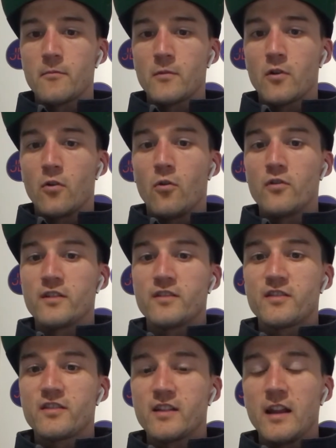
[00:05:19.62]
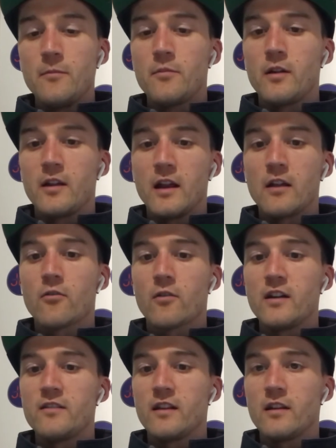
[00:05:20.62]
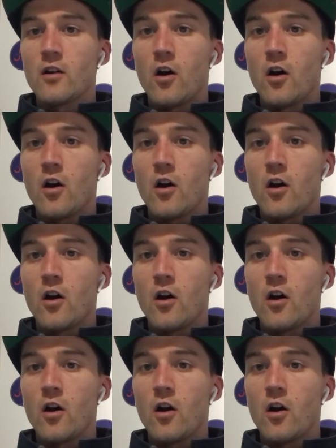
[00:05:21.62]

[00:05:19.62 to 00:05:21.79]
cause a steep increase in